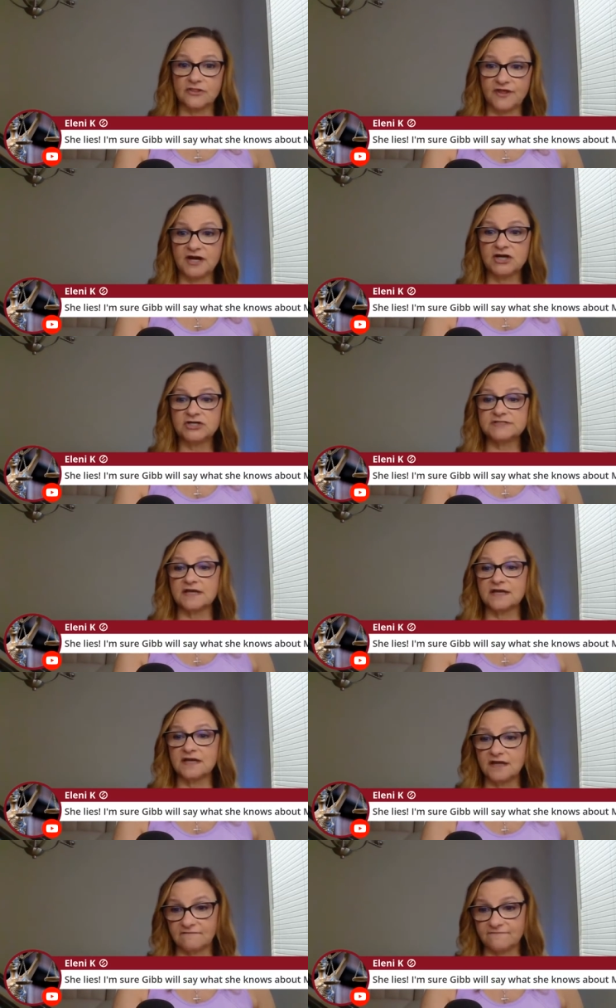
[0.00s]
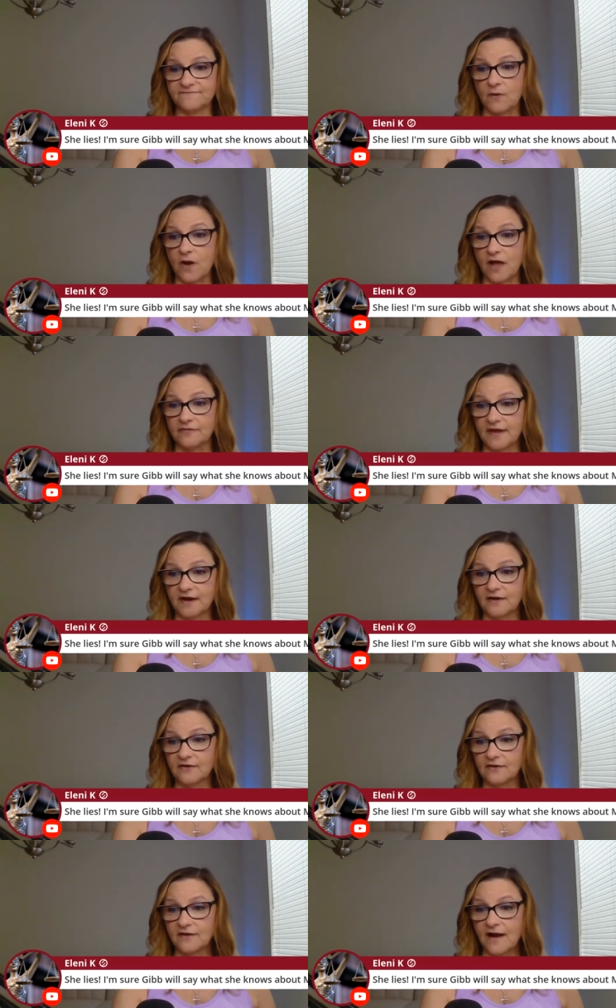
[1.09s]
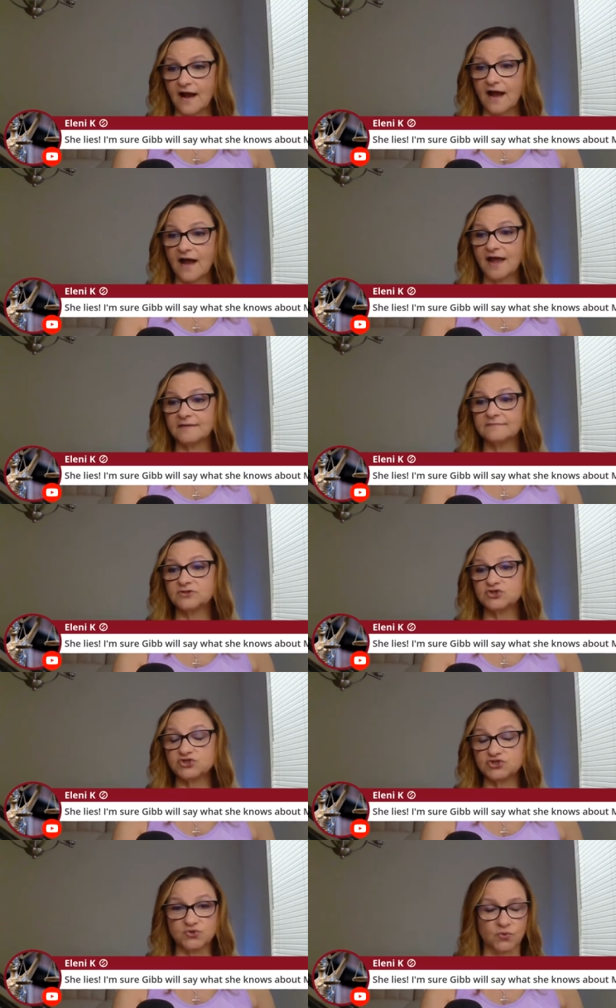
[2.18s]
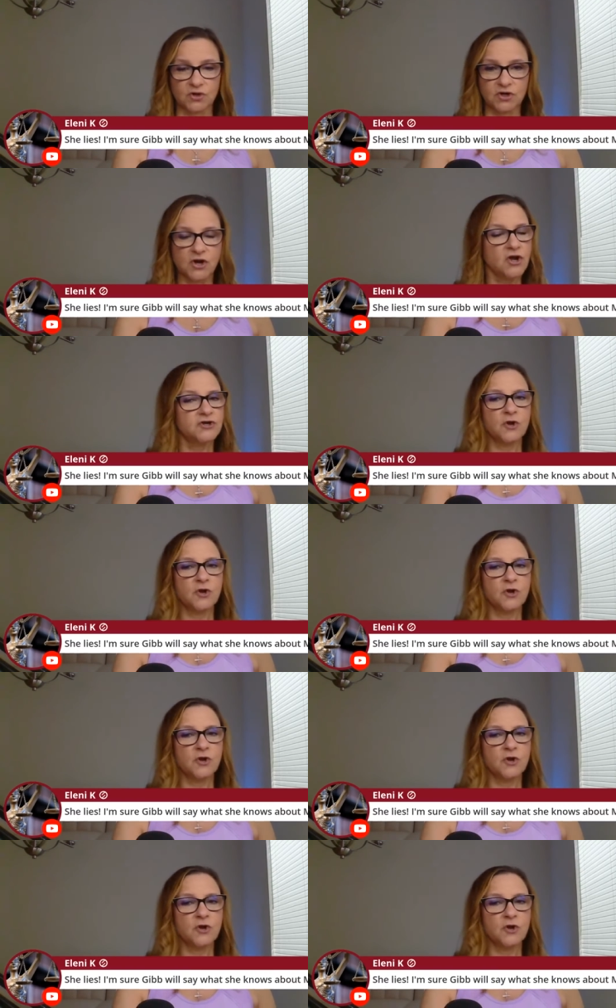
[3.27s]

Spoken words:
There's info on there, I'm sure.